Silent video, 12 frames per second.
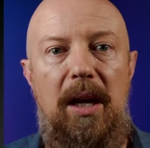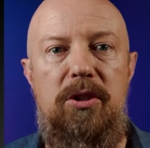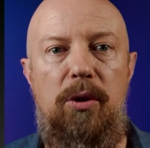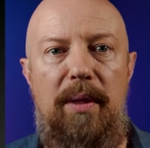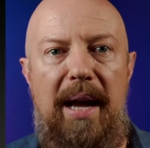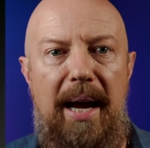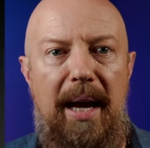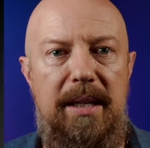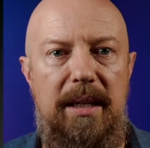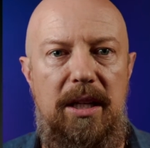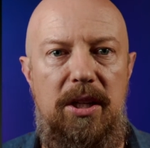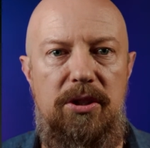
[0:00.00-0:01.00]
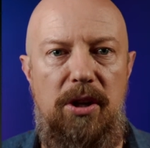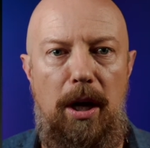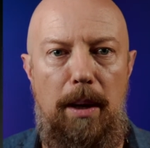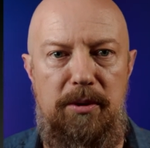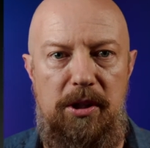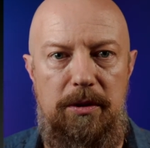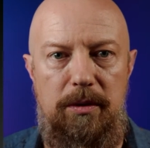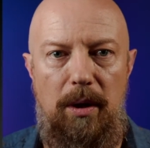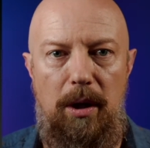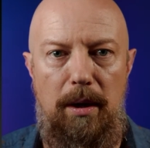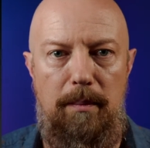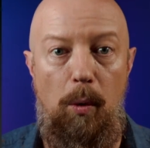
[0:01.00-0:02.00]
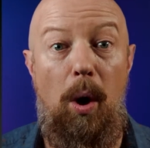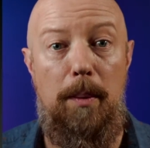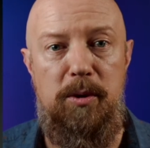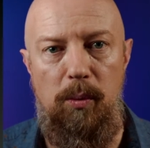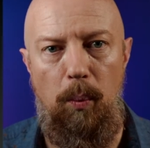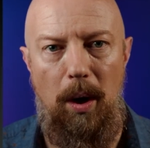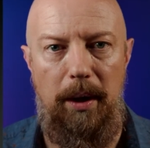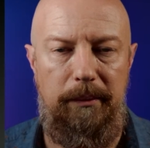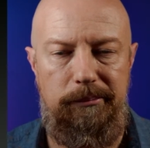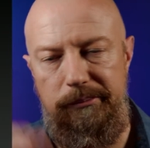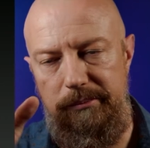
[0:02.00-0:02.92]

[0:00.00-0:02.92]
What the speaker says: so that is option 1.1